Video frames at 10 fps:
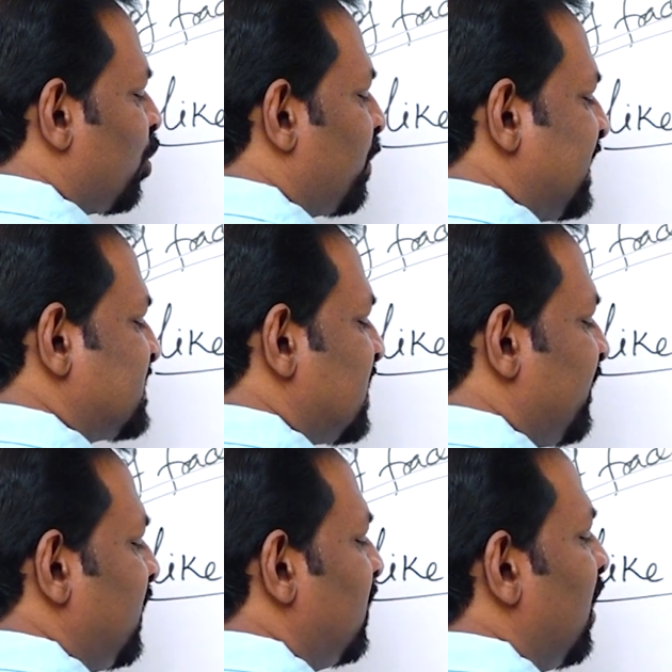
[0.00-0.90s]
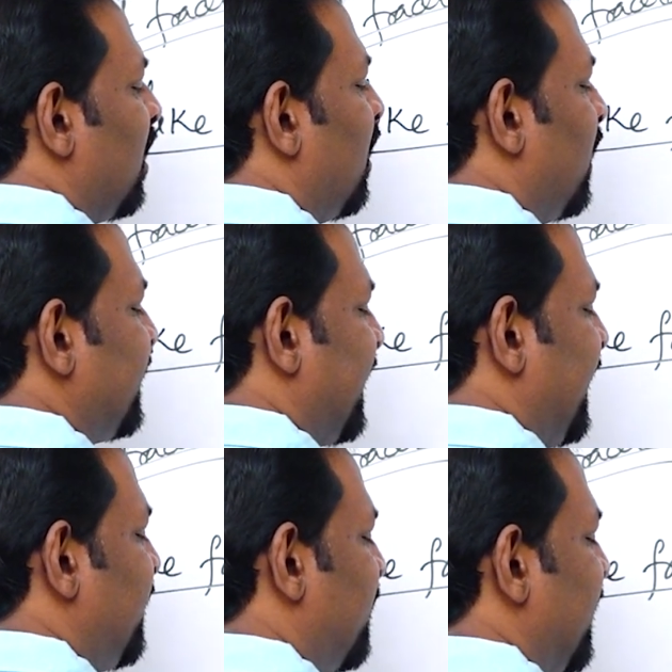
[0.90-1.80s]
4 by 7 or
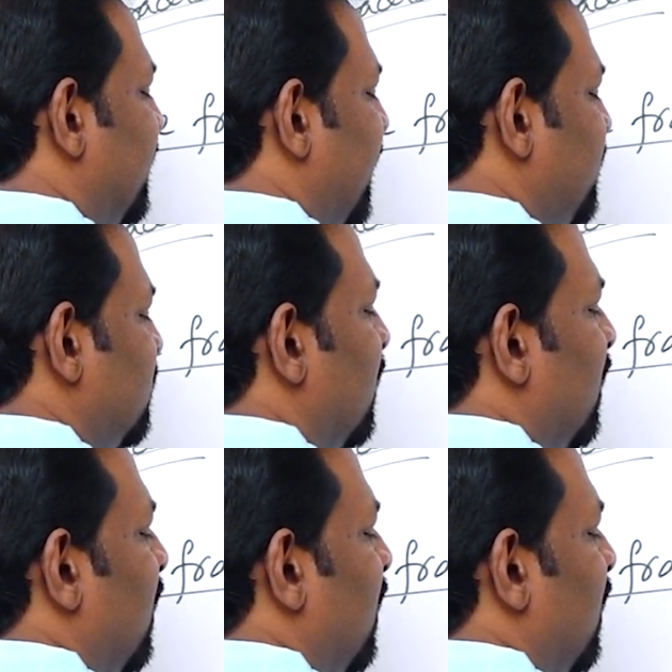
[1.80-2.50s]
8 by 9